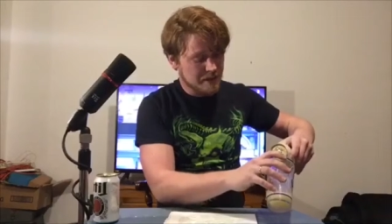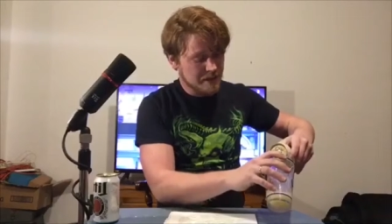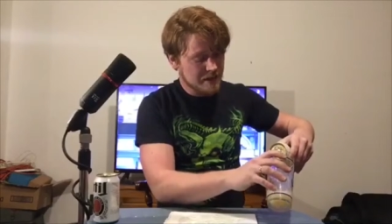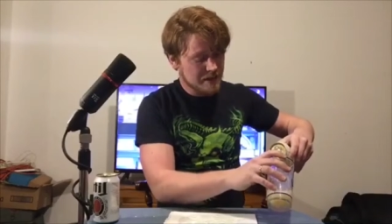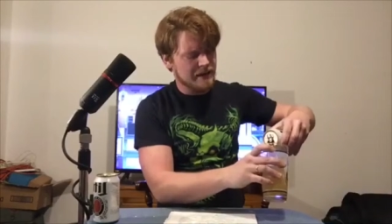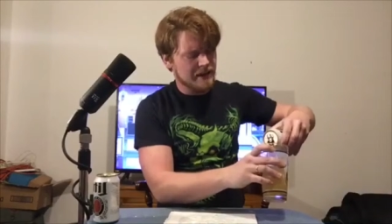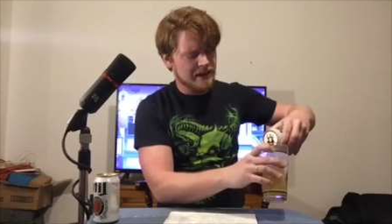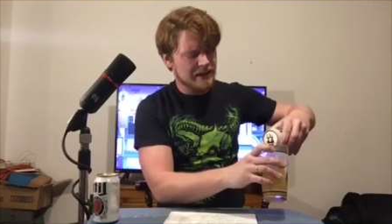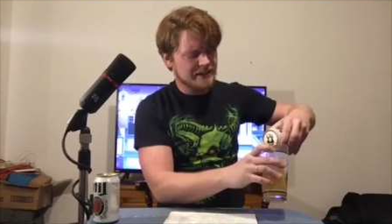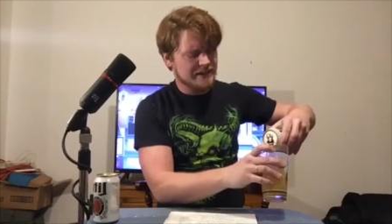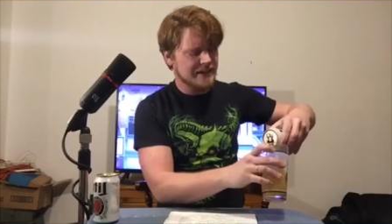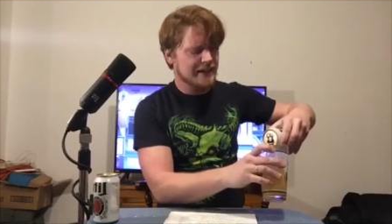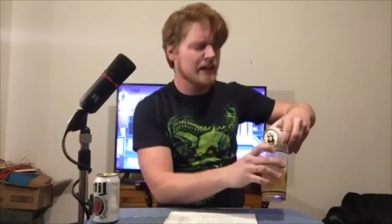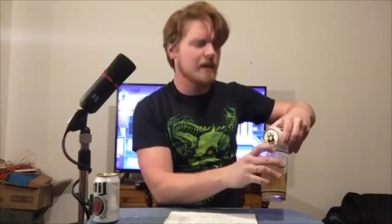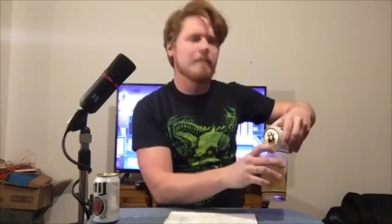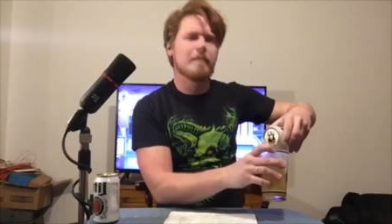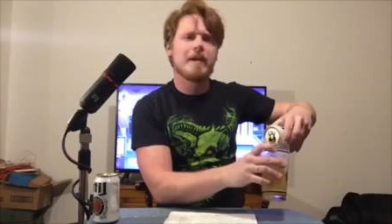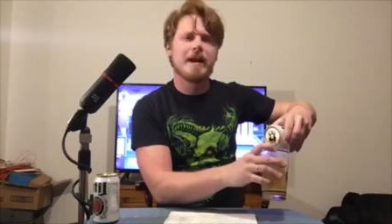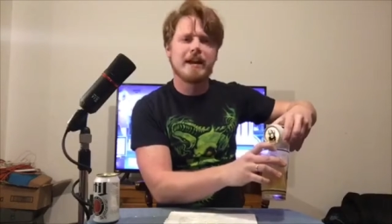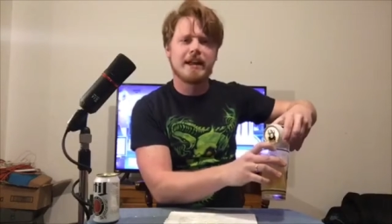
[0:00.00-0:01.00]
I guess he got a
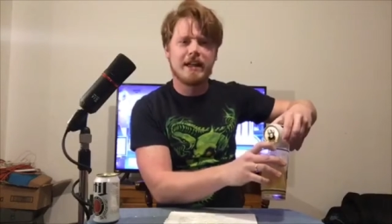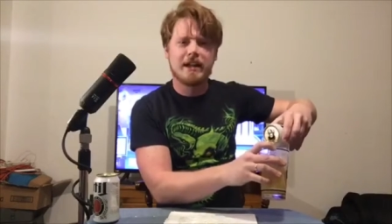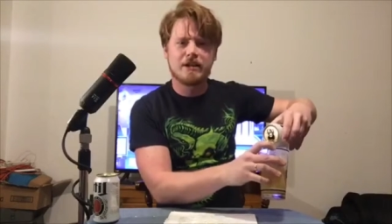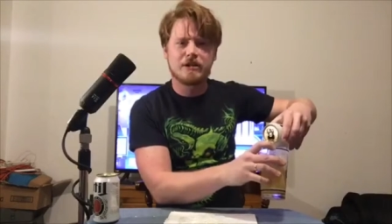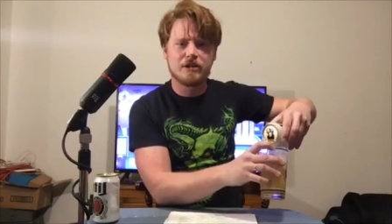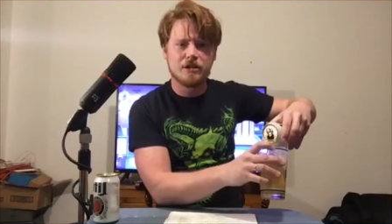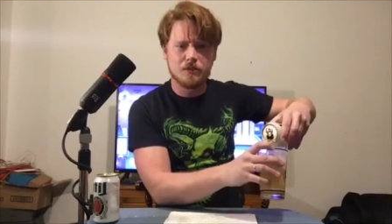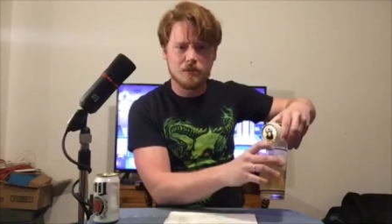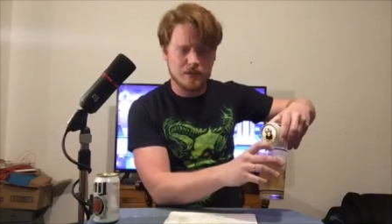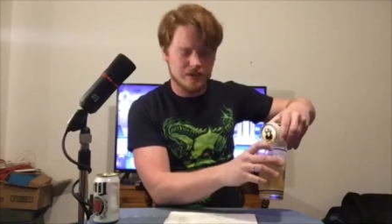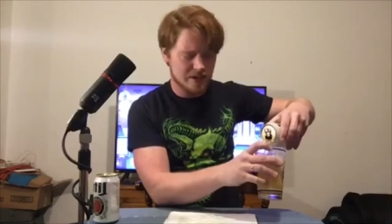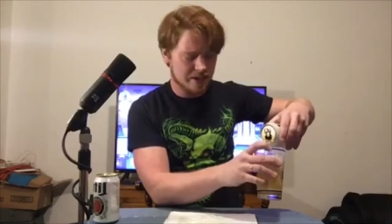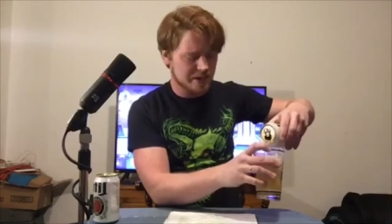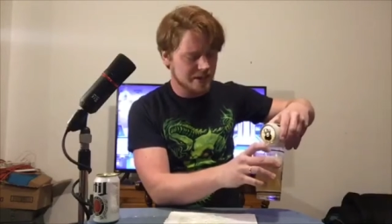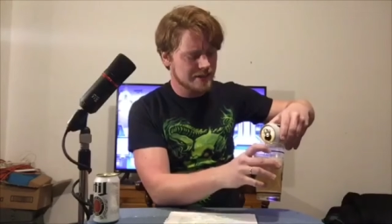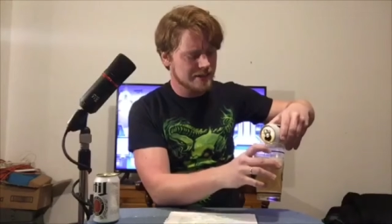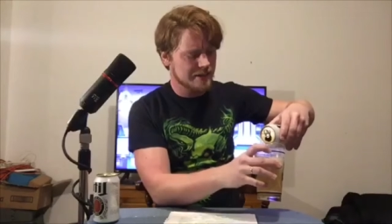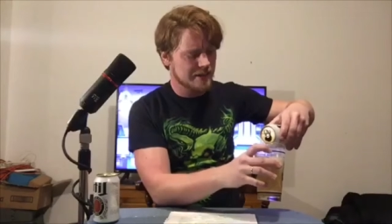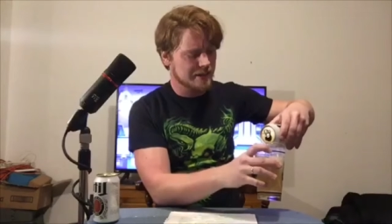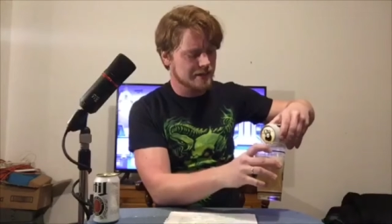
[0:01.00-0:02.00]
bad attitude with Nikki
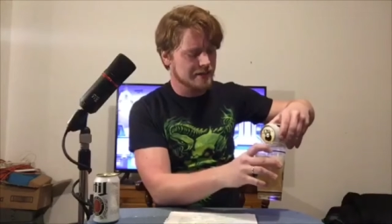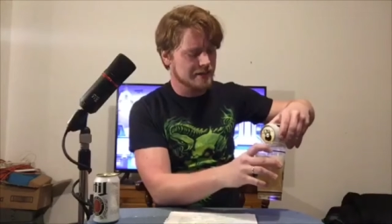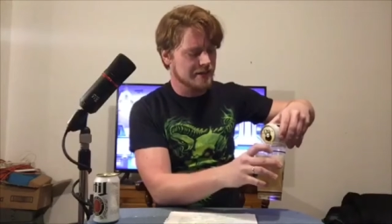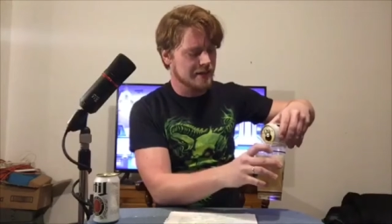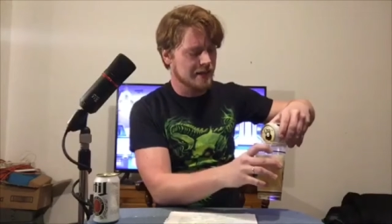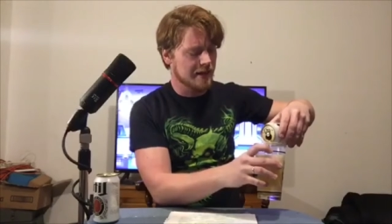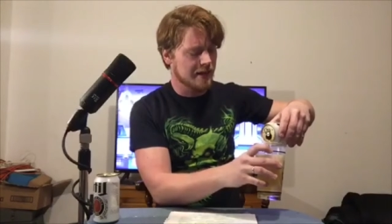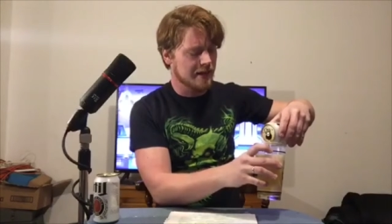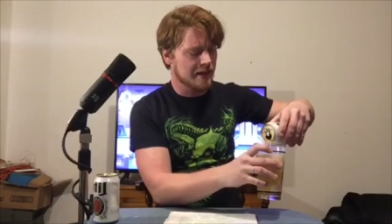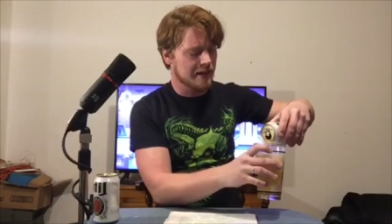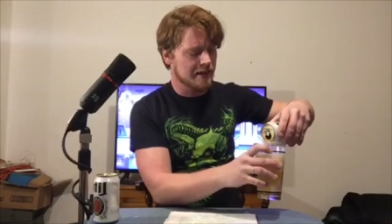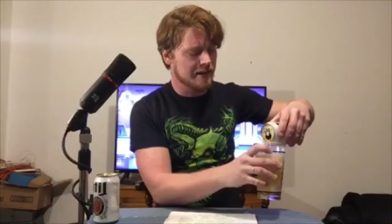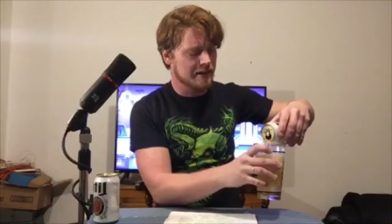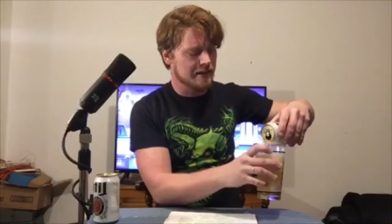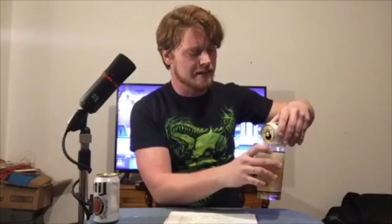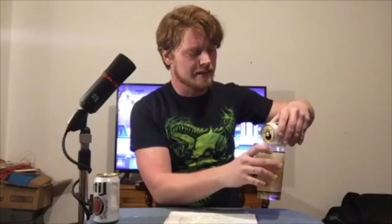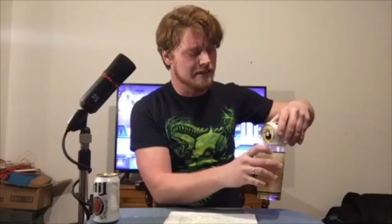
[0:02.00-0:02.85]
Sixx, and